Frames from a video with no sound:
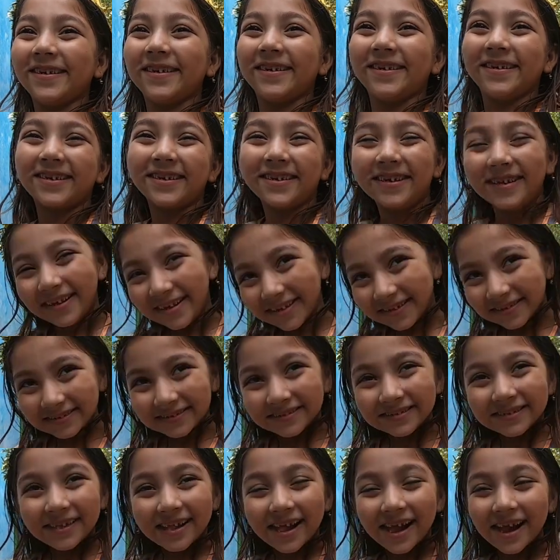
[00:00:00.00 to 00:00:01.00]
Oh,
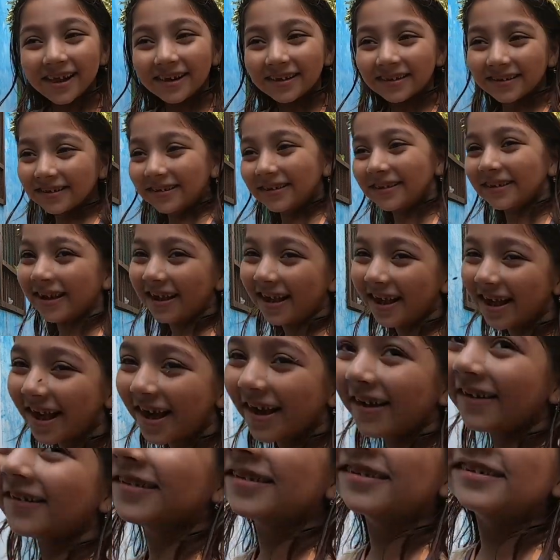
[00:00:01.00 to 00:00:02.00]
yeah!
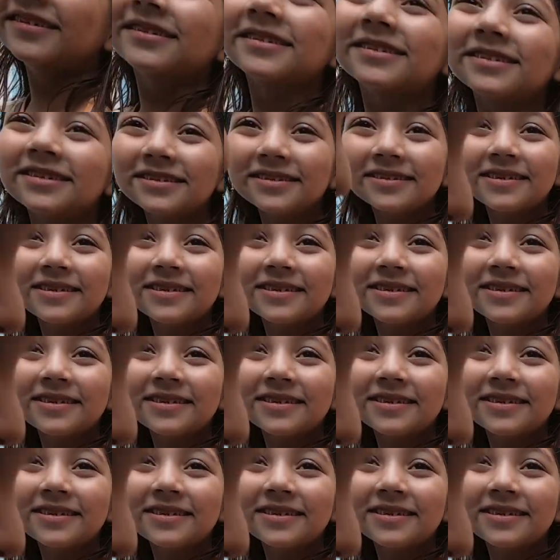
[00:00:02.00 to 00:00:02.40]
Is it